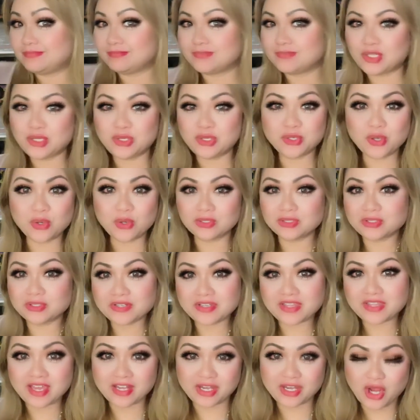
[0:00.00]
You don't
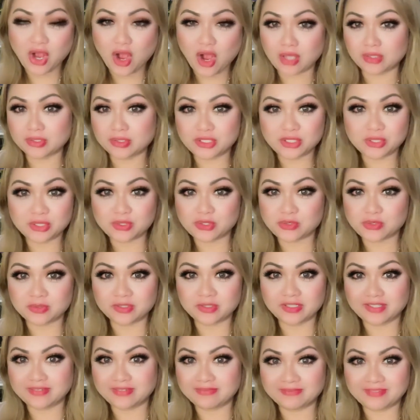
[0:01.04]
learn that in college
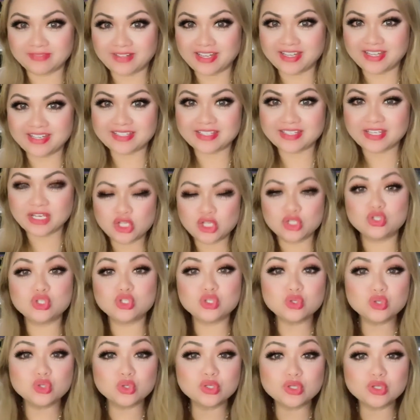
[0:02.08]
usually, right? Do you
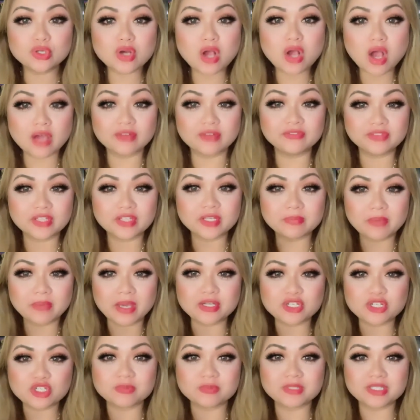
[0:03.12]
know your conflict
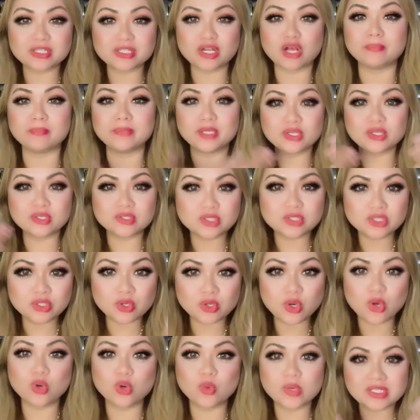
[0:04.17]
management style? Because you're
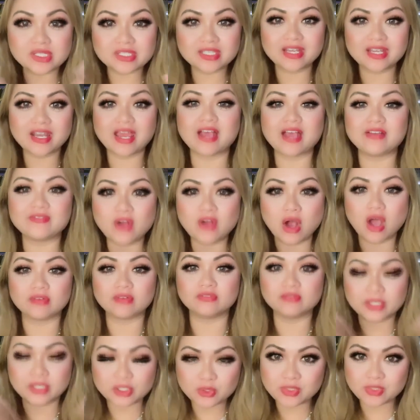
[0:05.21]
always going to have
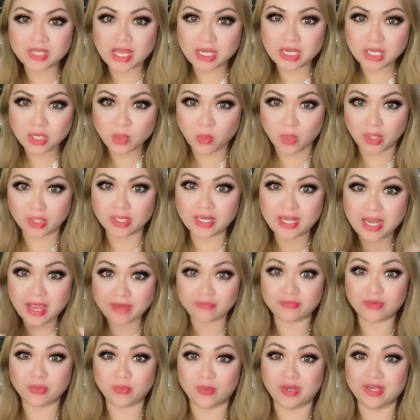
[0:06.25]
conflict with anyone and
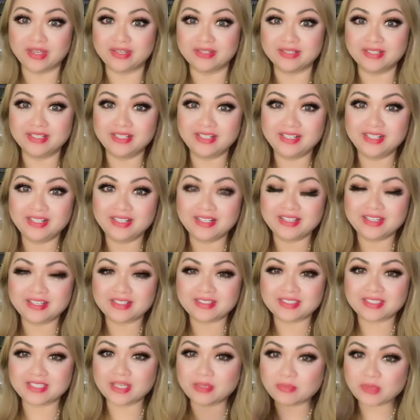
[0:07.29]
everyone.
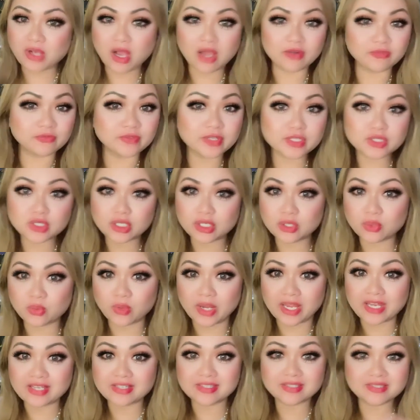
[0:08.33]
Some conflicts are
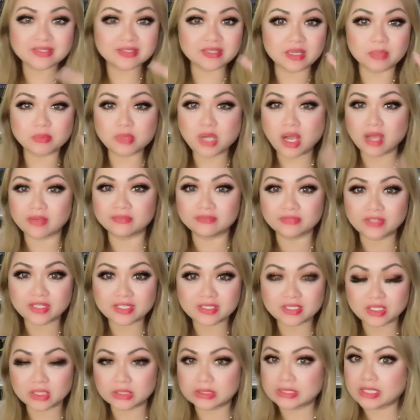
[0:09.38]
great, some
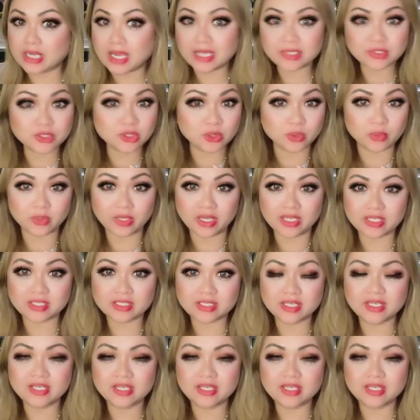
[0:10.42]
conflicts are not so great.